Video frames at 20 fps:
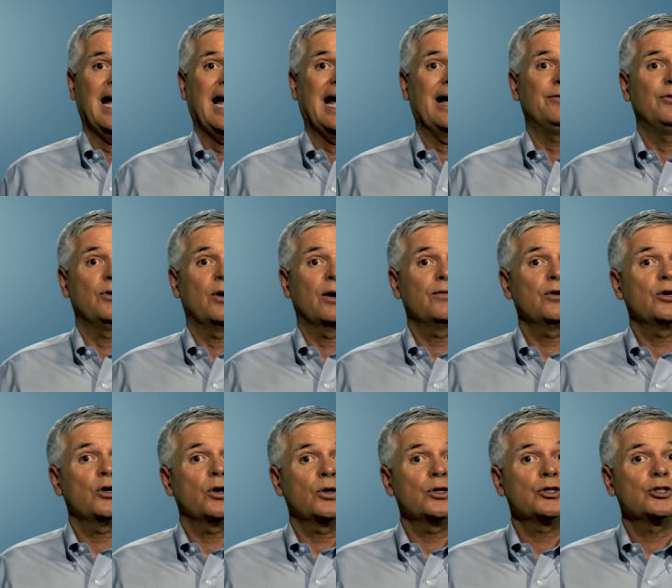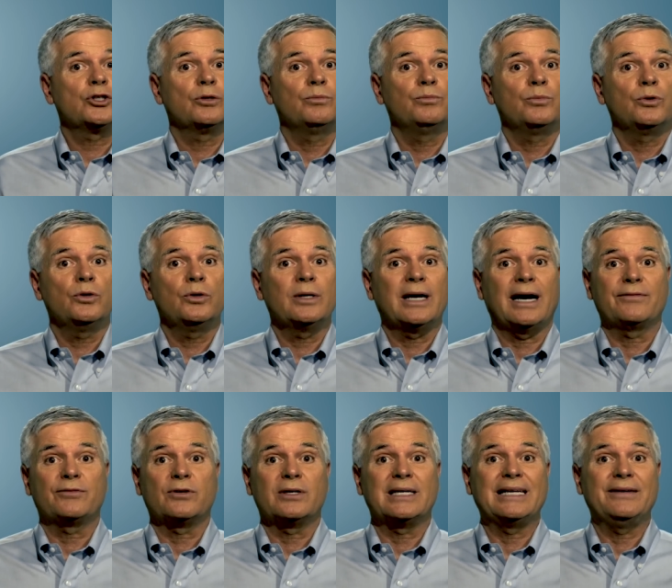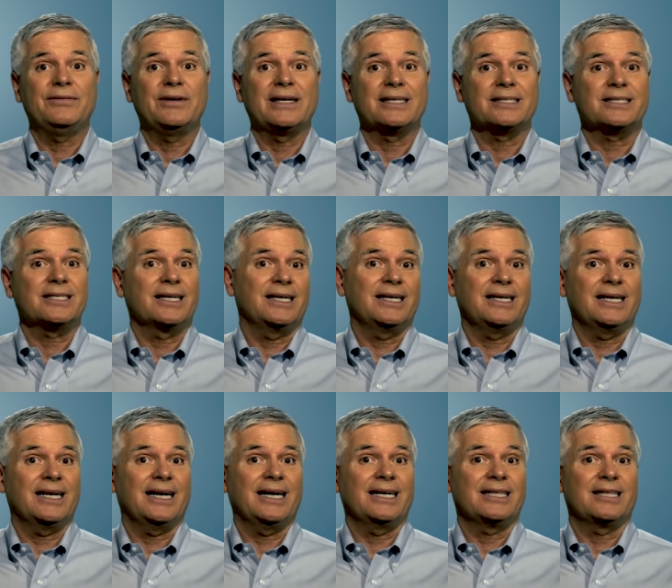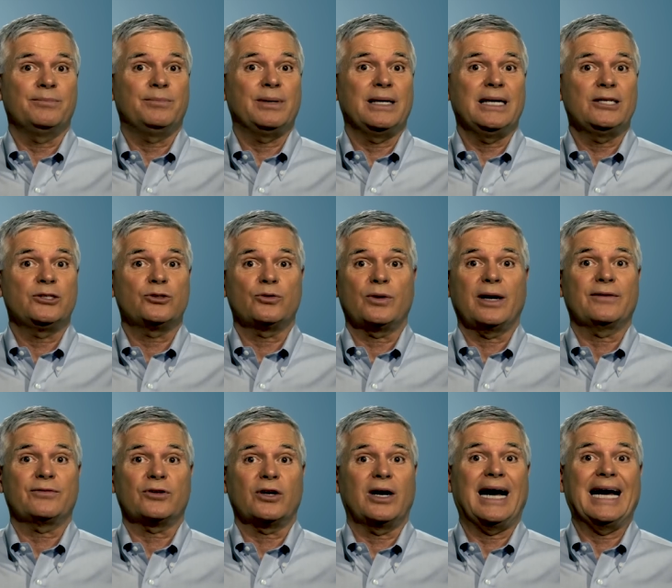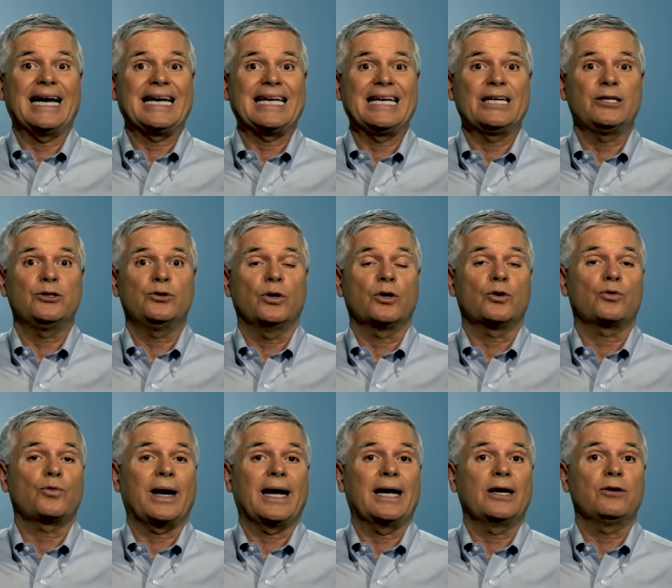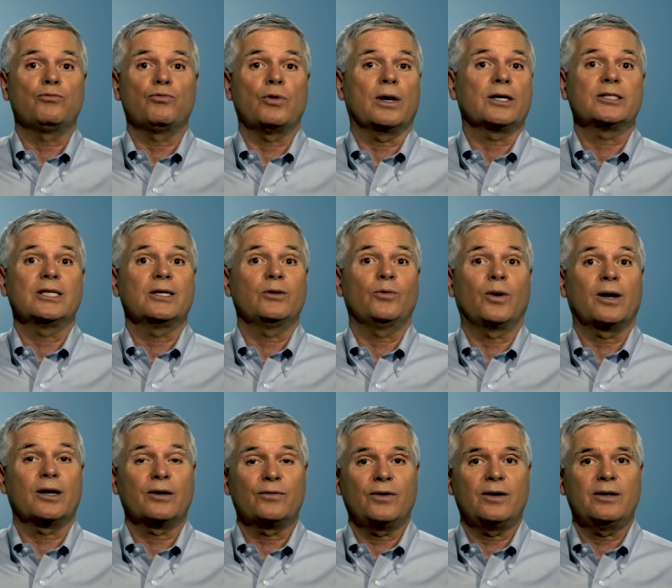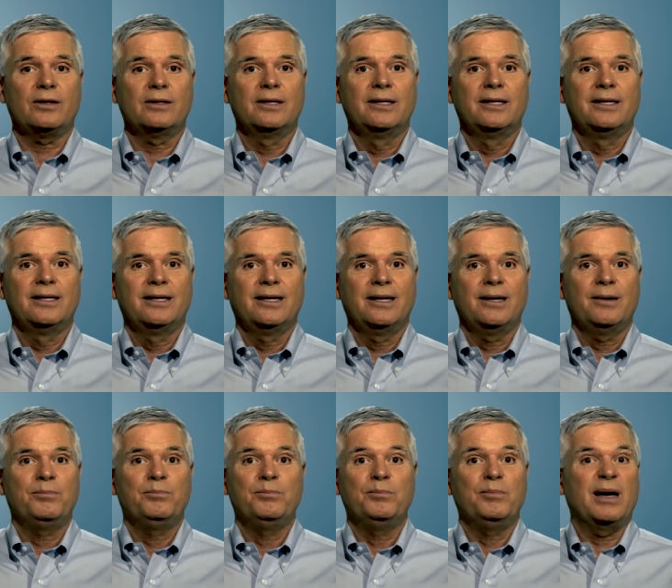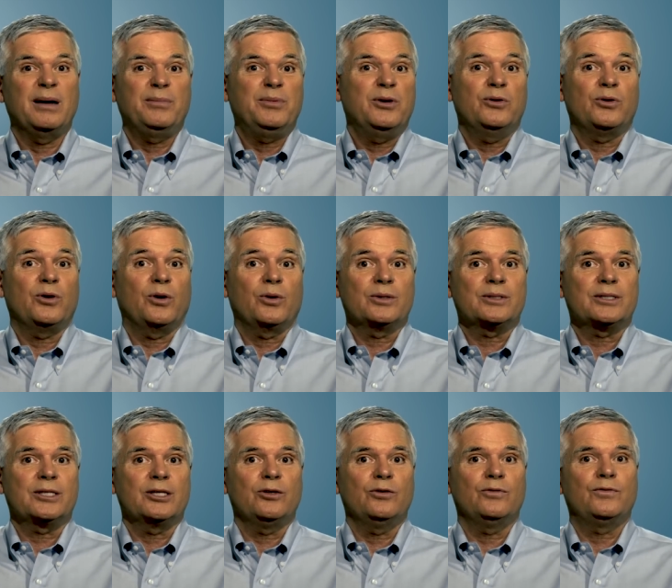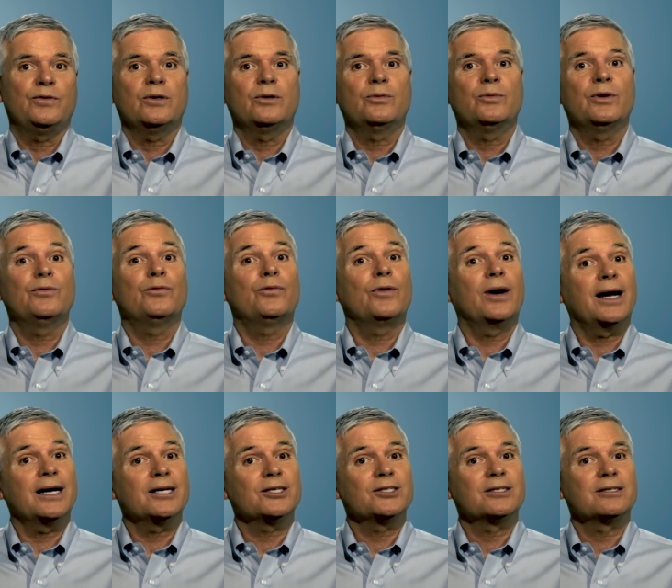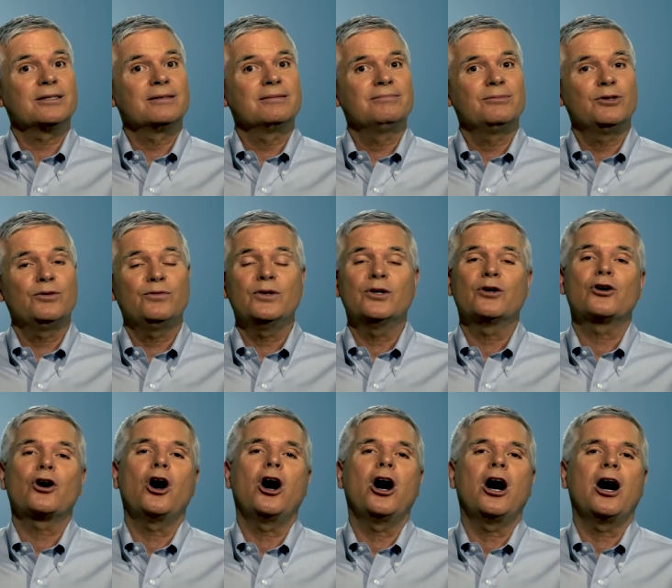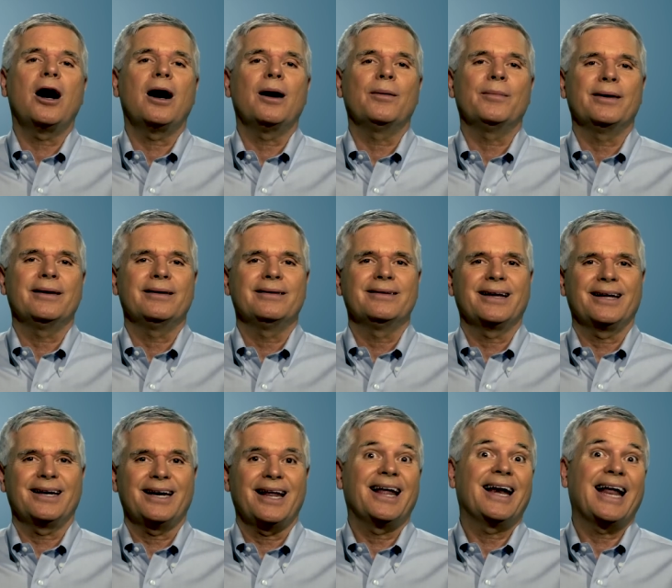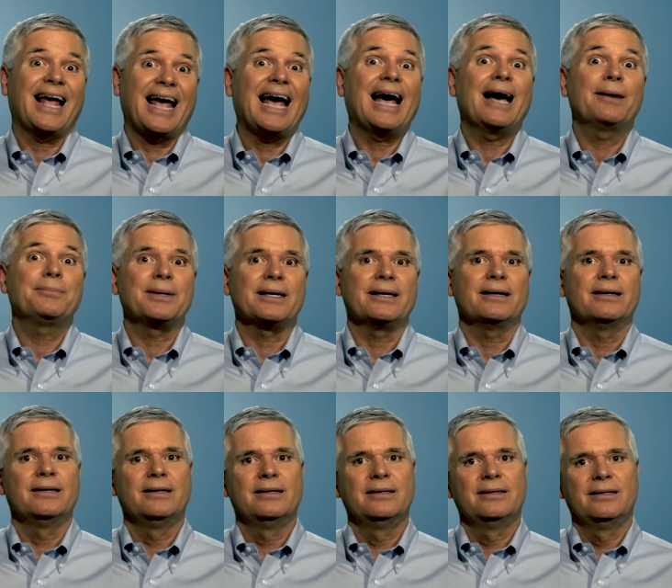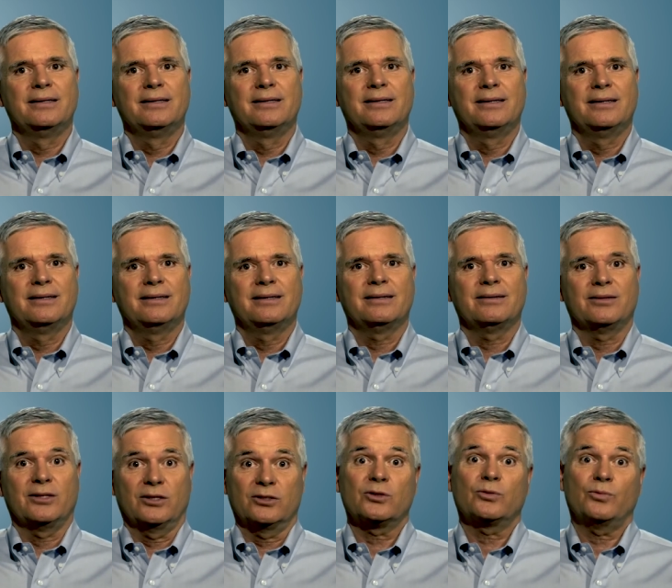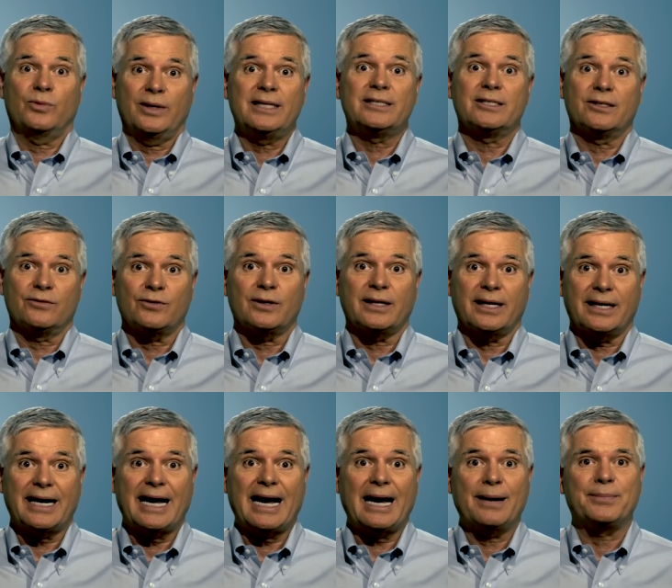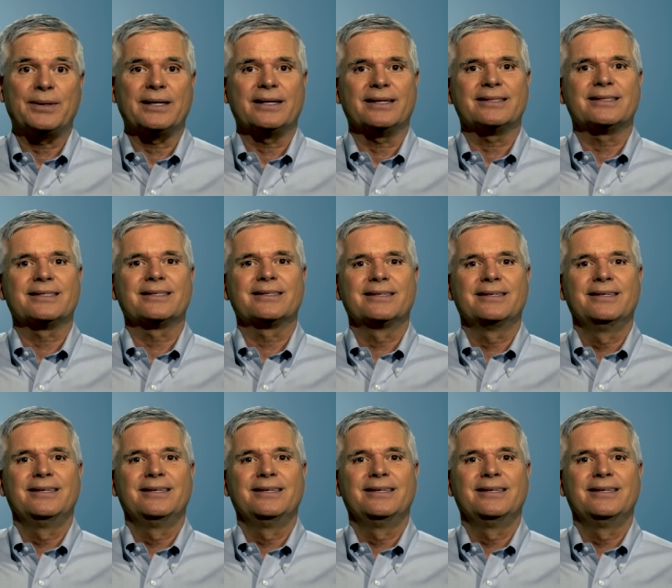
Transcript: Have you ever noticed your mood after leaving a sunny day at the beach or after hiking to a grand rushing waterfall? Maybe you notice that you feel refreshed, you feel calm and, and happy. There's a reason for that happiness.